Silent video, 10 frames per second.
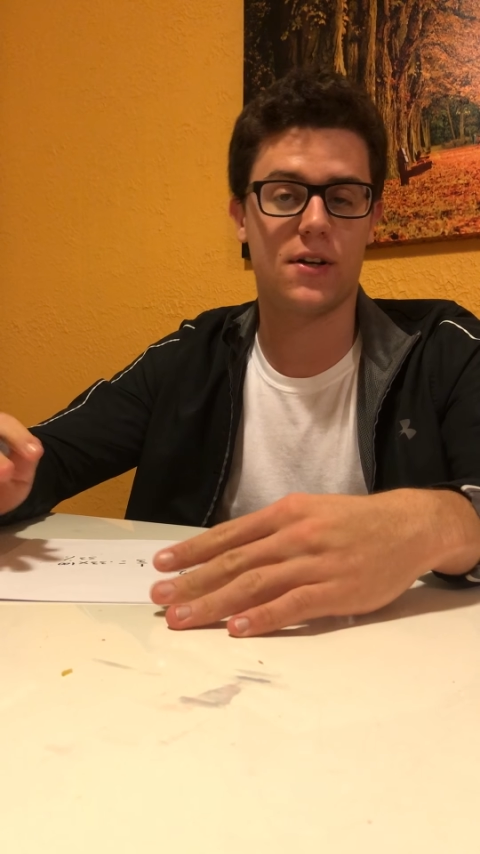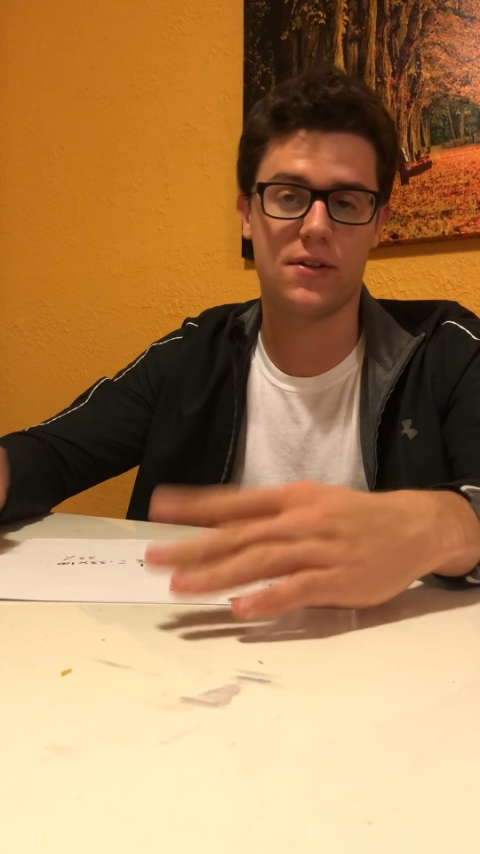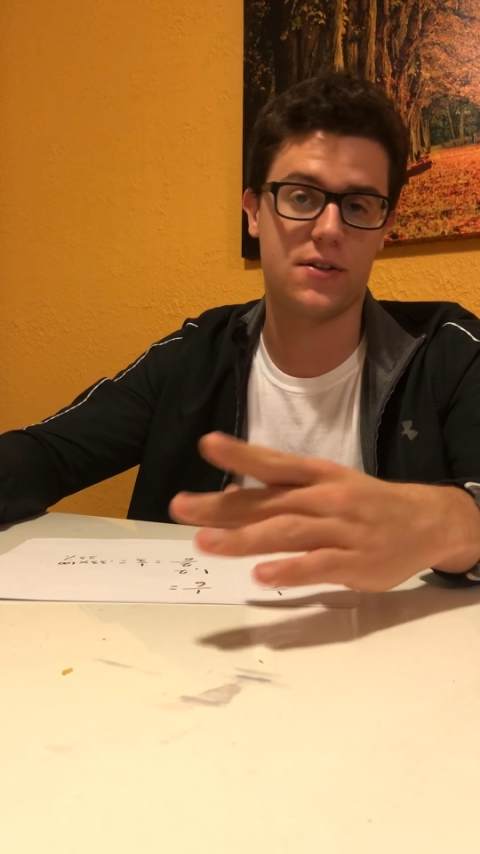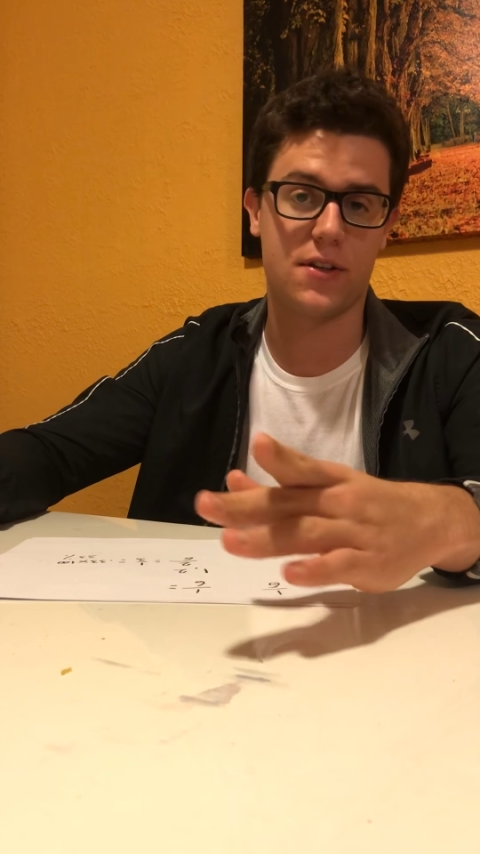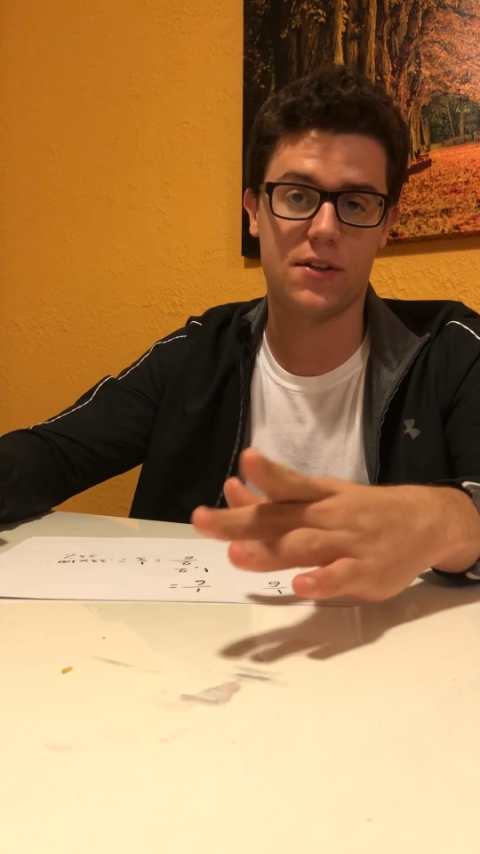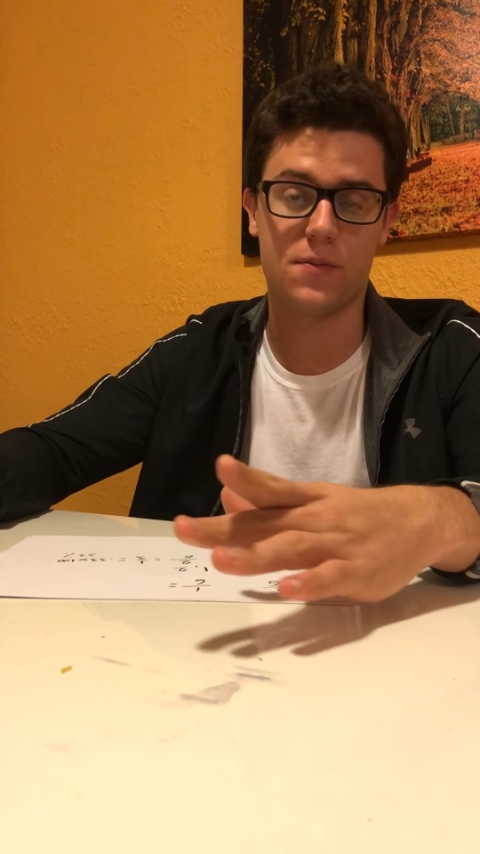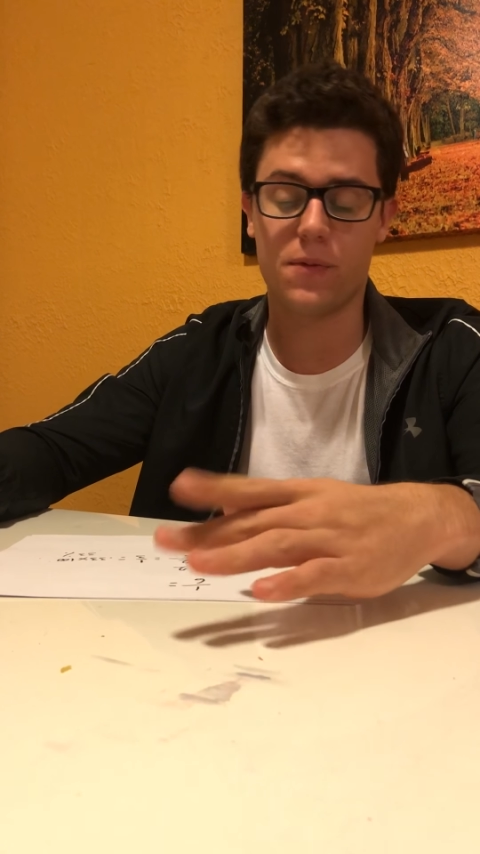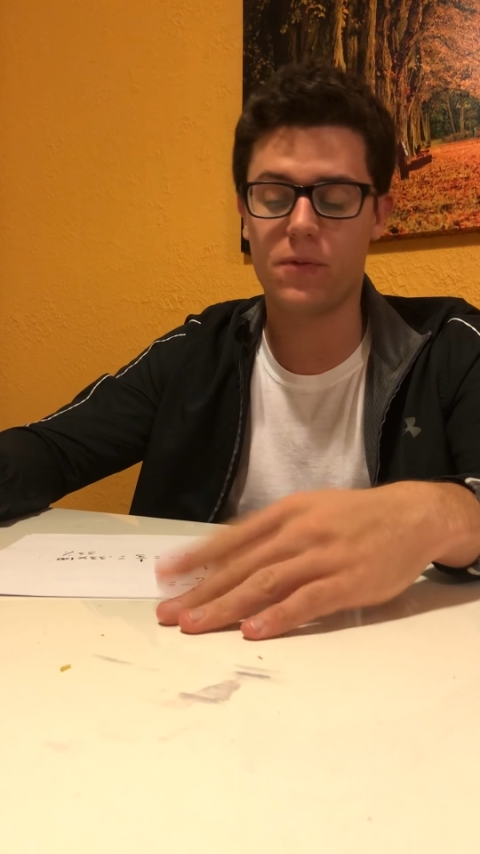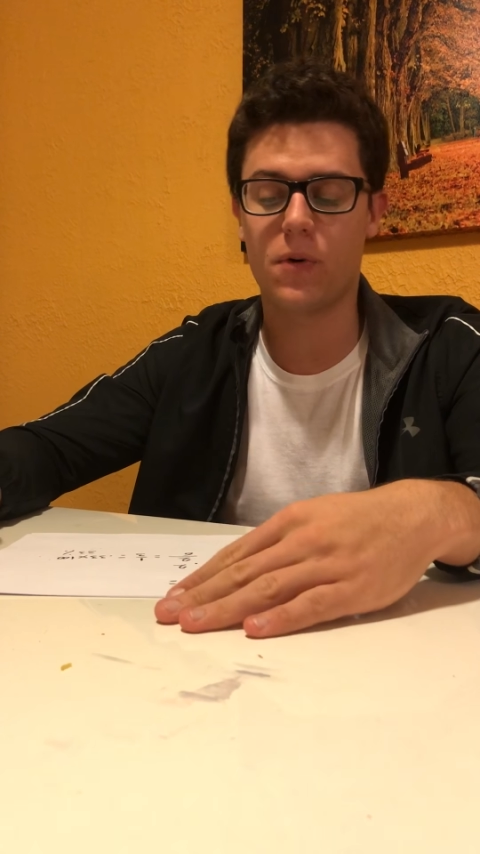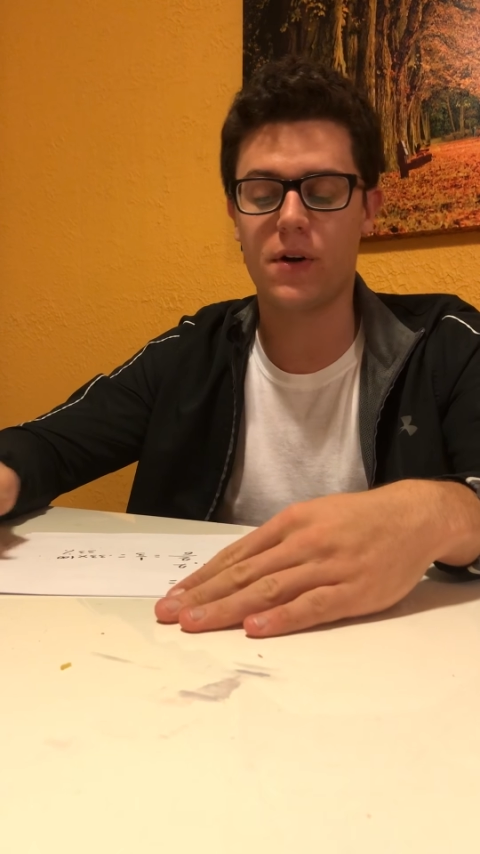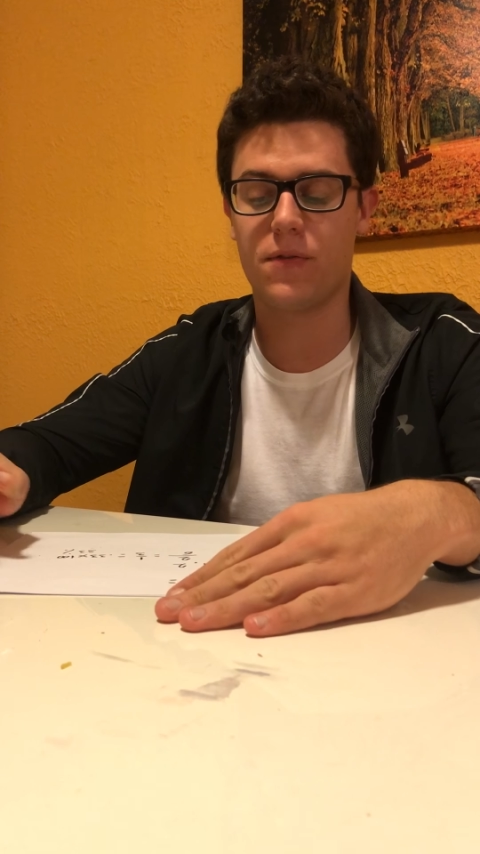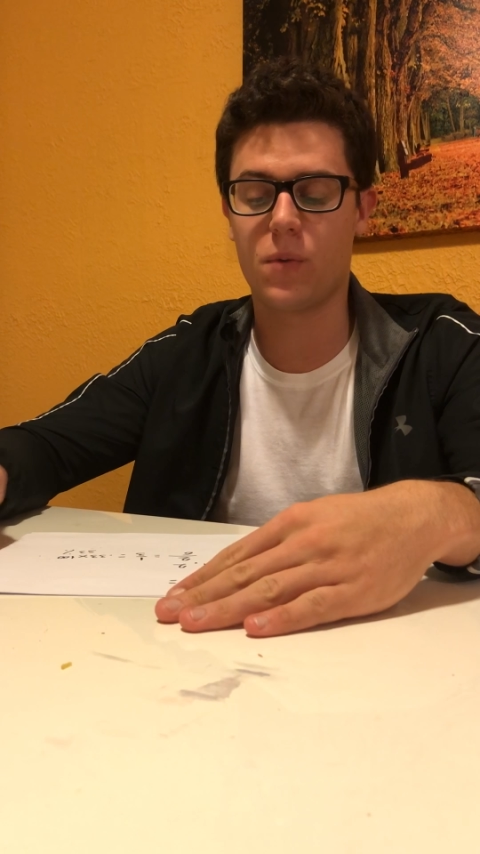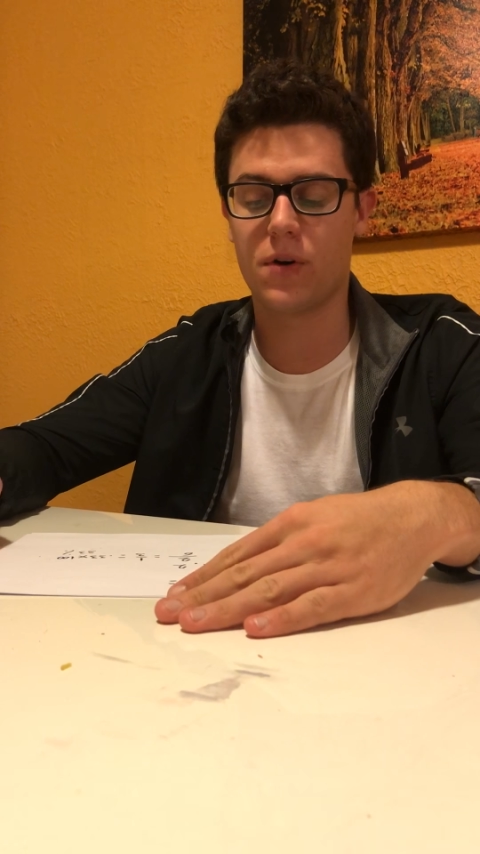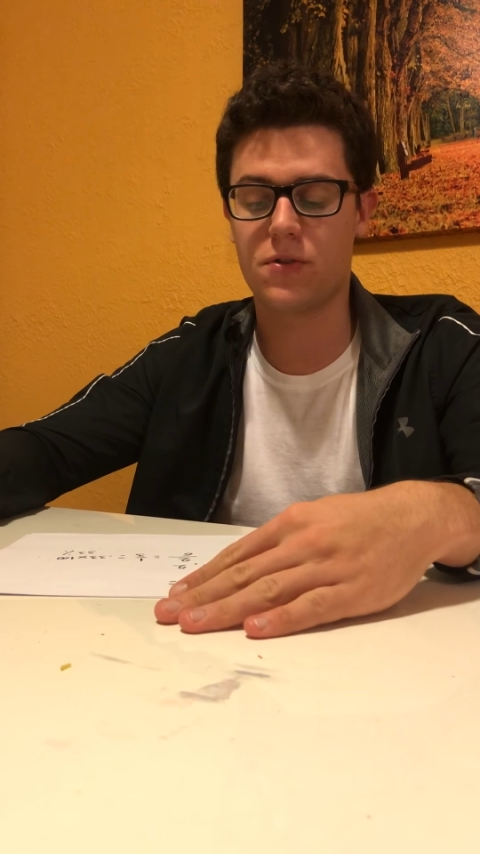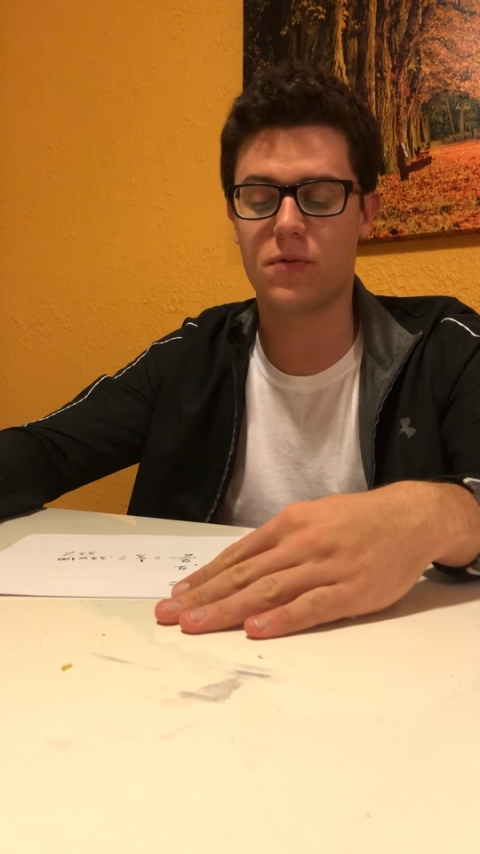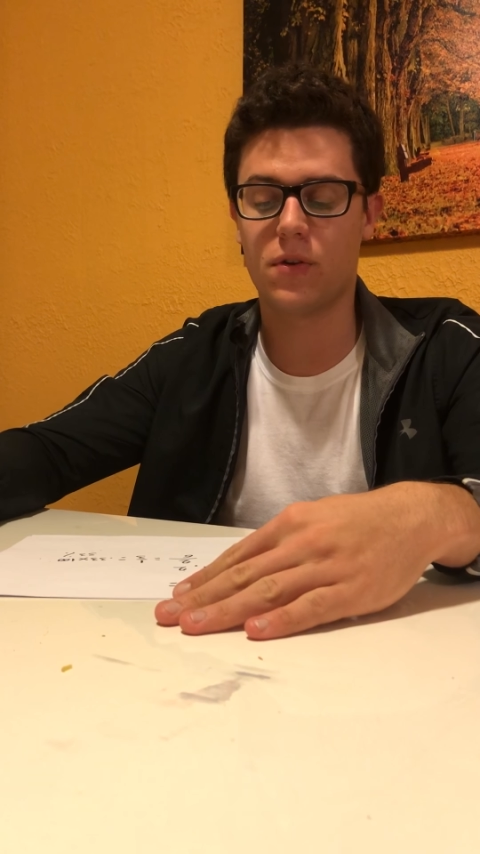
as I said this before, if you wanted to